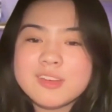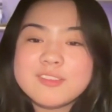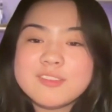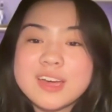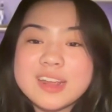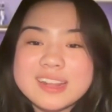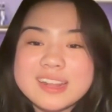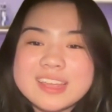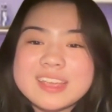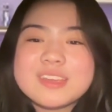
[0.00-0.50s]

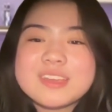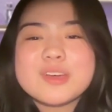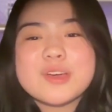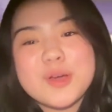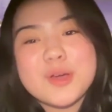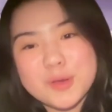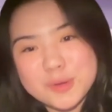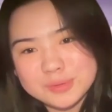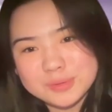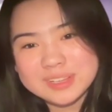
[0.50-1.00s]
Finally,
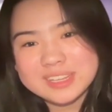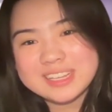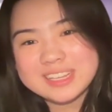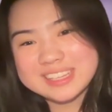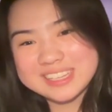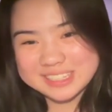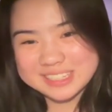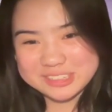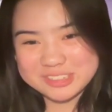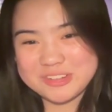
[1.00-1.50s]
only
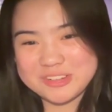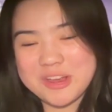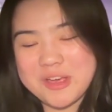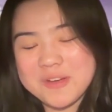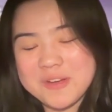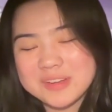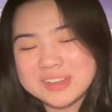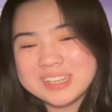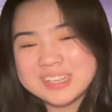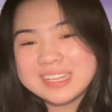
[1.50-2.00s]
the
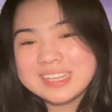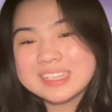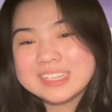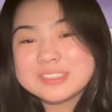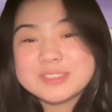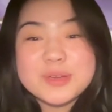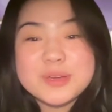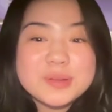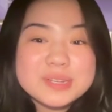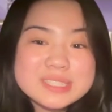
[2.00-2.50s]
intro.
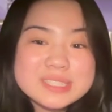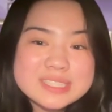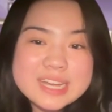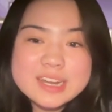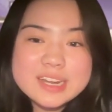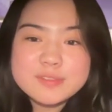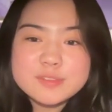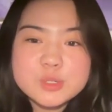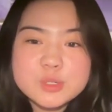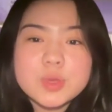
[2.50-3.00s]
So
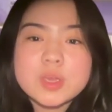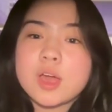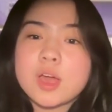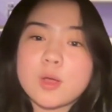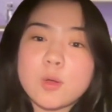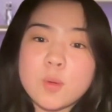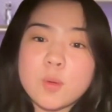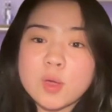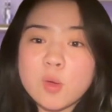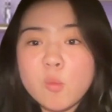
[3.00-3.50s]
instead of doing a
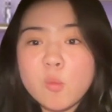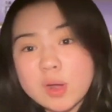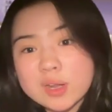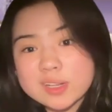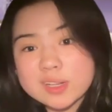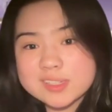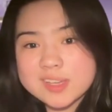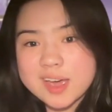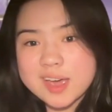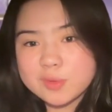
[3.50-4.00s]
quick one
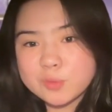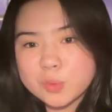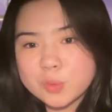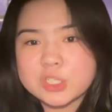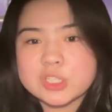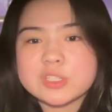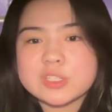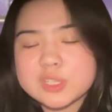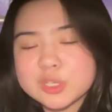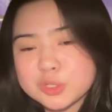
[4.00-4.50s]
and done,
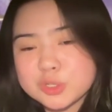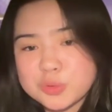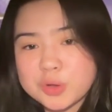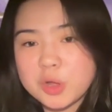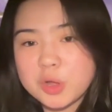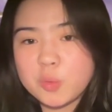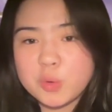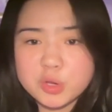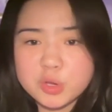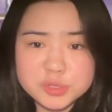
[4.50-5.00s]
which is a
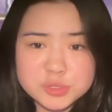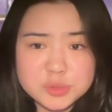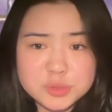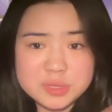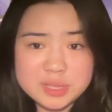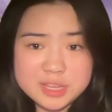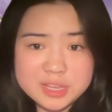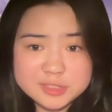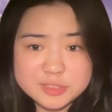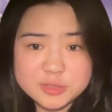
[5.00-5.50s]
drill where you do
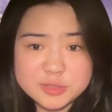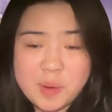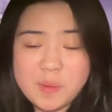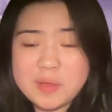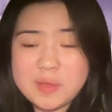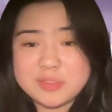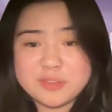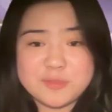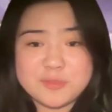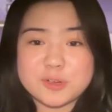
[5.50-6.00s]
the intro
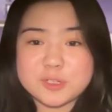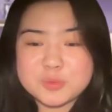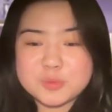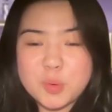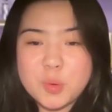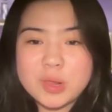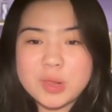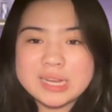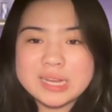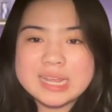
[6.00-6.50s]
and the first
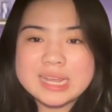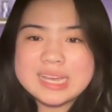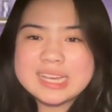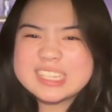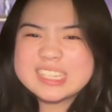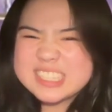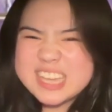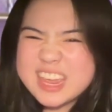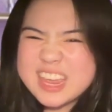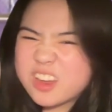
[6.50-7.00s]
point,
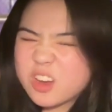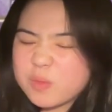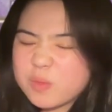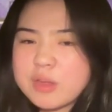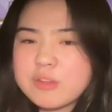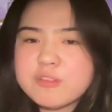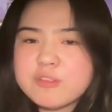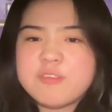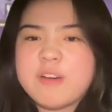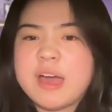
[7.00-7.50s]
take
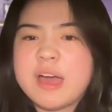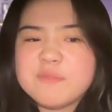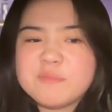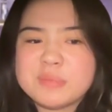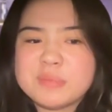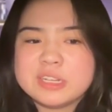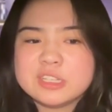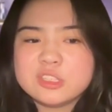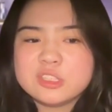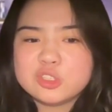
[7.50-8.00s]
around 5
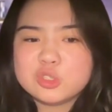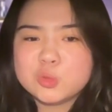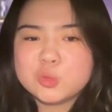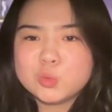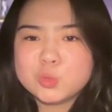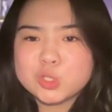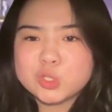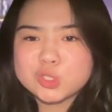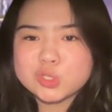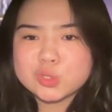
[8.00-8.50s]
minutes to
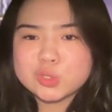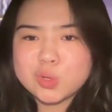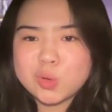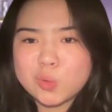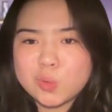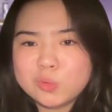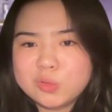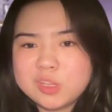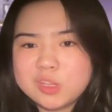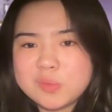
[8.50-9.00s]
just
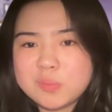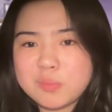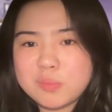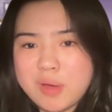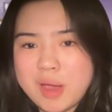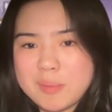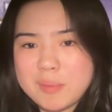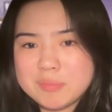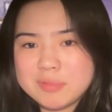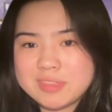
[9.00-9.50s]
only
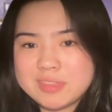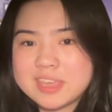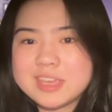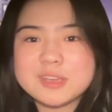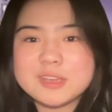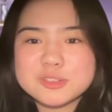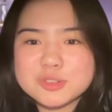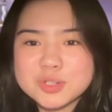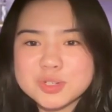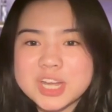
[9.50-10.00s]
prep the
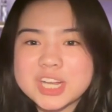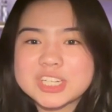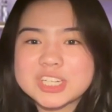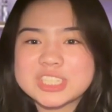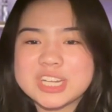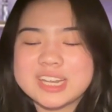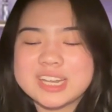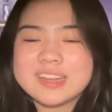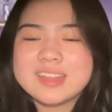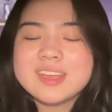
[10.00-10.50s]

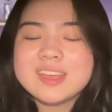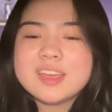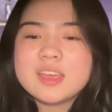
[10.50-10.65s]
introduction.